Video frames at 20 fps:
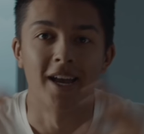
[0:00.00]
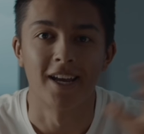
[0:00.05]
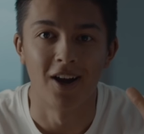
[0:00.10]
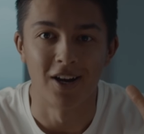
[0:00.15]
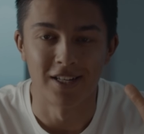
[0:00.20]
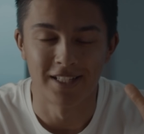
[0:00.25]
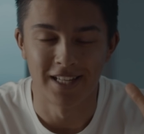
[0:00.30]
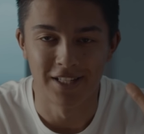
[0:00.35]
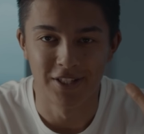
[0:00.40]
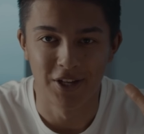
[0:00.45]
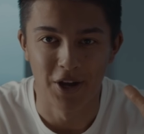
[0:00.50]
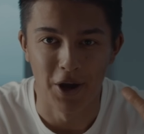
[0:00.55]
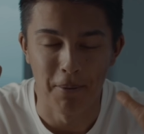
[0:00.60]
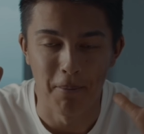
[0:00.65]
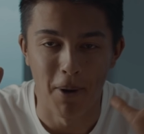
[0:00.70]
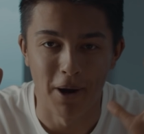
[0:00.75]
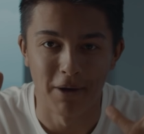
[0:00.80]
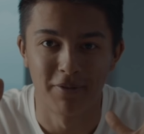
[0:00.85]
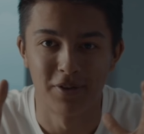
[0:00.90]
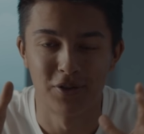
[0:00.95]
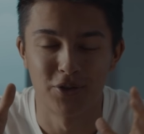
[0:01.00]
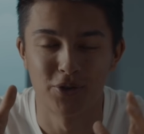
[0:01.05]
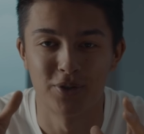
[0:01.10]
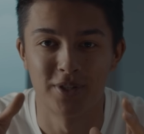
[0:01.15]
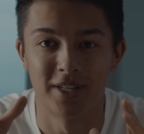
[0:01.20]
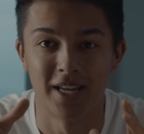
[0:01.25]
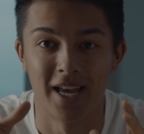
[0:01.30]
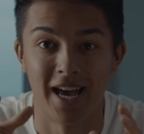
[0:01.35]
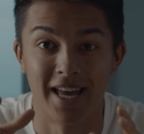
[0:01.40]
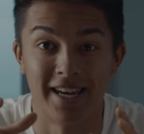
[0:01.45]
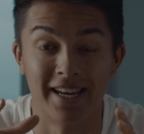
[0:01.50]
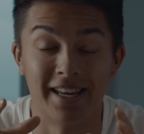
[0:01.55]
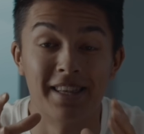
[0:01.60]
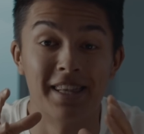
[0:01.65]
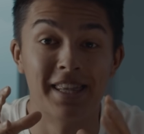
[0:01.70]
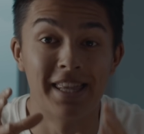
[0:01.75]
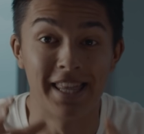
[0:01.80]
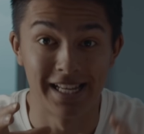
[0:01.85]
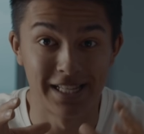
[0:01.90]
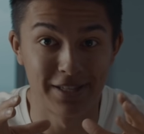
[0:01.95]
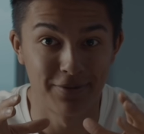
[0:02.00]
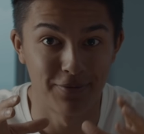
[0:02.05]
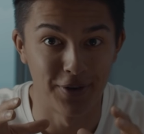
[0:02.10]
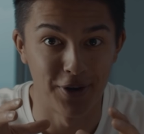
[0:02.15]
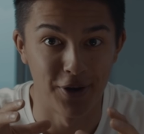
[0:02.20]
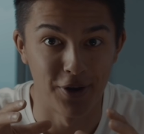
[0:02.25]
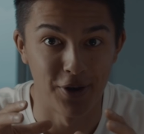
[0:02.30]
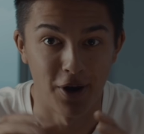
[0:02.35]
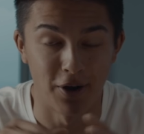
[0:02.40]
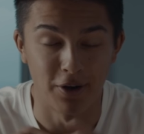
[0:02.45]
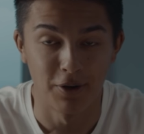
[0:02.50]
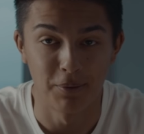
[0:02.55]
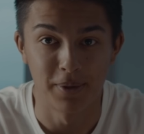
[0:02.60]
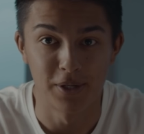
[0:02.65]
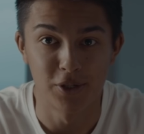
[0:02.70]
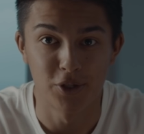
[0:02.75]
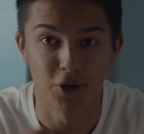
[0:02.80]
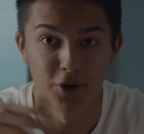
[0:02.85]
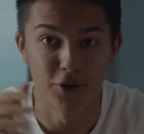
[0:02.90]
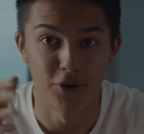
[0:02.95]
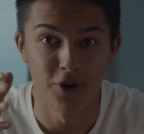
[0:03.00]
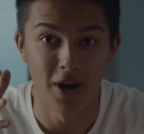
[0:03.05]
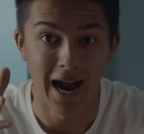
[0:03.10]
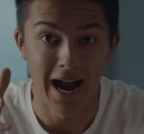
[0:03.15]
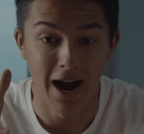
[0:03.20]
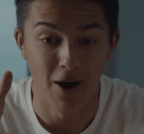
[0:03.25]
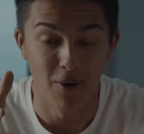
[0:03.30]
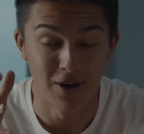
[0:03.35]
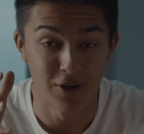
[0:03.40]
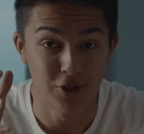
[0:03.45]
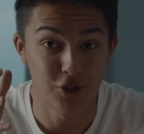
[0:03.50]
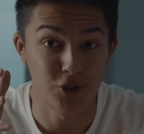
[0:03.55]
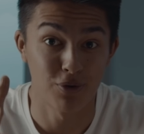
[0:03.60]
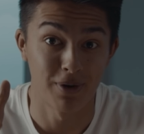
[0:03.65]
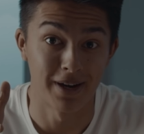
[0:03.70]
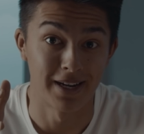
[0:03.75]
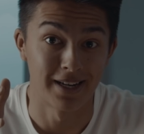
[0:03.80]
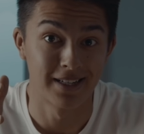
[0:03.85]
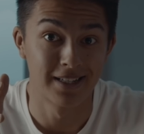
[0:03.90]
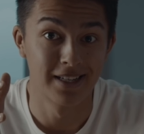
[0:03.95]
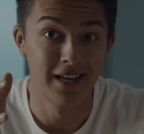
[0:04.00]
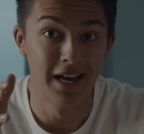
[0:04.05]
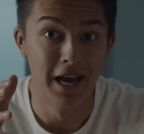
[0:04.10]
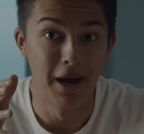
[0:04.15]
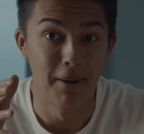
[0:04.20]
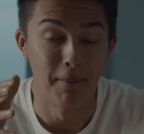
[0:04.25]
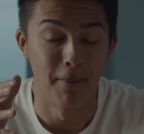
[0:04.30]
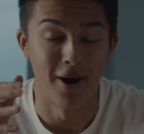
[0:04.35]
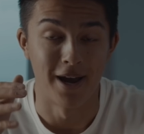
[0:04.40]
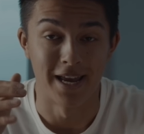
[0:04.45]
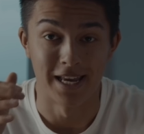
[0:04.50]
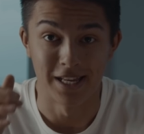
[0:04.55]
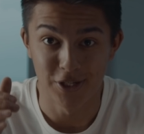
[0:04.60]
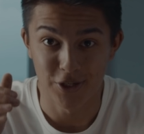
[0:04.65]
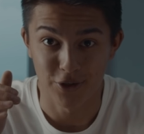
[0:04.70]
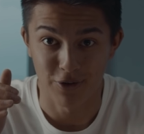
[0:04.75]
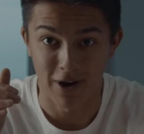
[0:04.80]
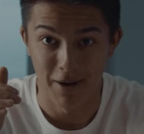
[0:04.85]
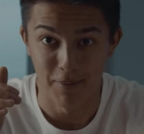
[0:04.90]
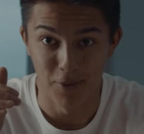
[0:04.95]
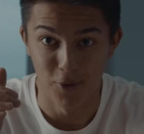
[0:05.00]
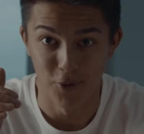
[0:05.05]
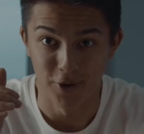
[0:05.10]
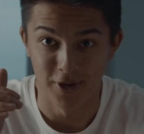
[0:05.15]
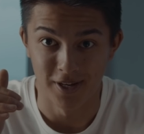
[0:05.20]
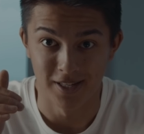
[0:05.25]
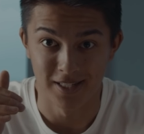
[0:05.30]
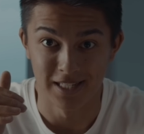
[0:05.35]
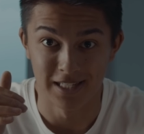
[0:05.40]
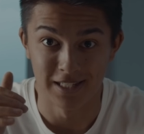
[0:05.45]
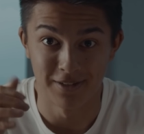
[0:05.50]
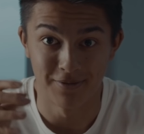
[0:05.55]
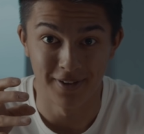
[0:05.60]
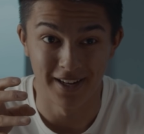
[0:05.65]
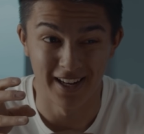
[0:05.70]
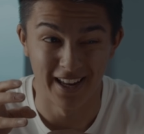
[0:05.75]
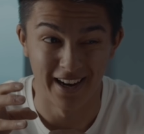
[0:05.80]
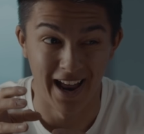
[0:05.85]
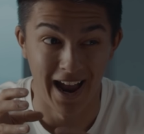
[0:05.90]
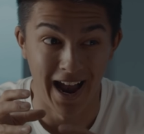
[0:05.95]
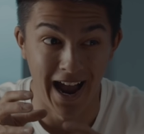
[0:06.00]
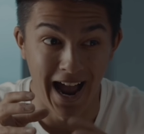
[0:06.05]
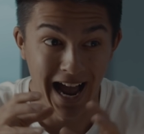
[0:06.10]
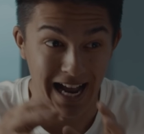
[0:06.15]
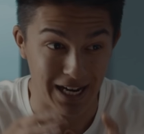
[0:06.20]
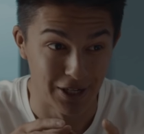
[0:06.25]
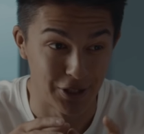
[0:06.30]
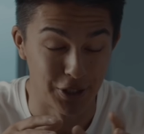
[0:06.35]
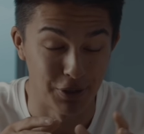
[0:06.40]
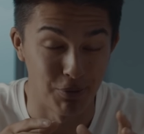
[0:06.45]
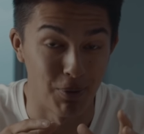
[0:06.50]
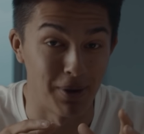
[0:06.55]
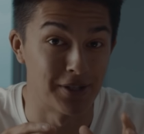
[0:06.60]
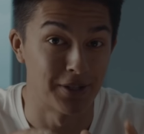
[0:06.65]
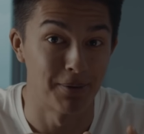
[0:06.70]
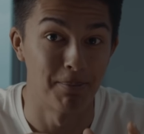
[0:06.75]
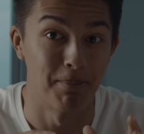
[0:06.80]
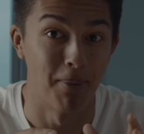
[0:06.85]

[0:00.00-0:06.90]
guys, how's it going? Mikevisuals here, and in this video I'm going to be showing you how I tricked my Instagram audience into thinking I actually went to